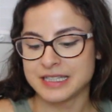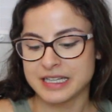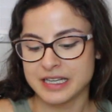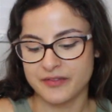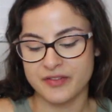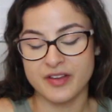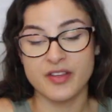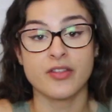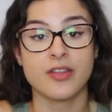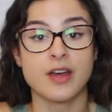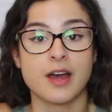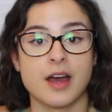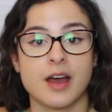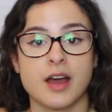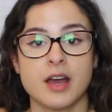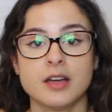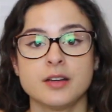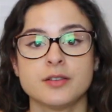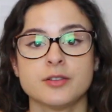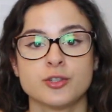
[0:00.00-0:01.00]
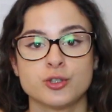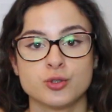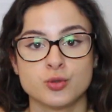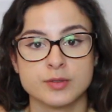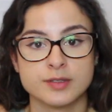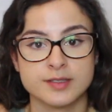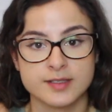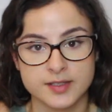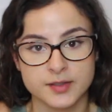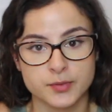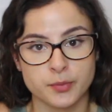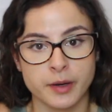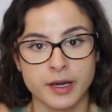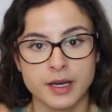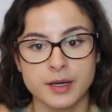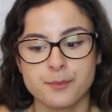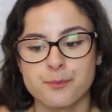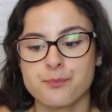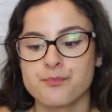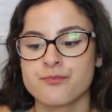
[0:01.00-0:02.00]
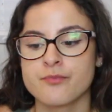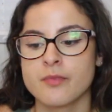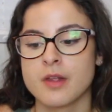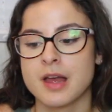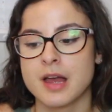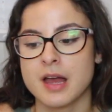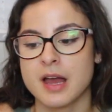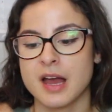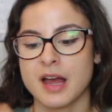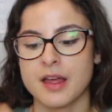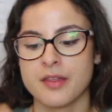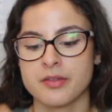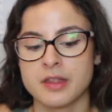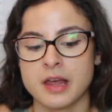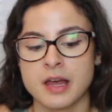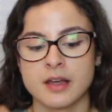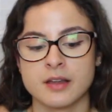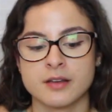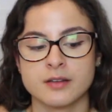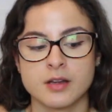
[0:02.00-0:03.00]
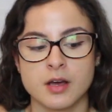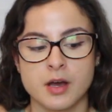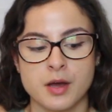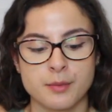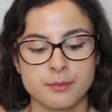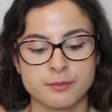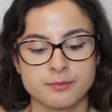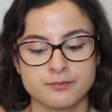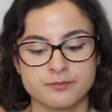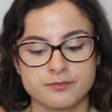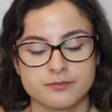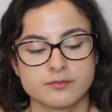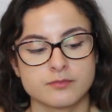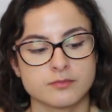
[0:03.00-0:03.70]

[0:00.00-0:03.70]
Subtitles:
leave it there, short and sweet, and then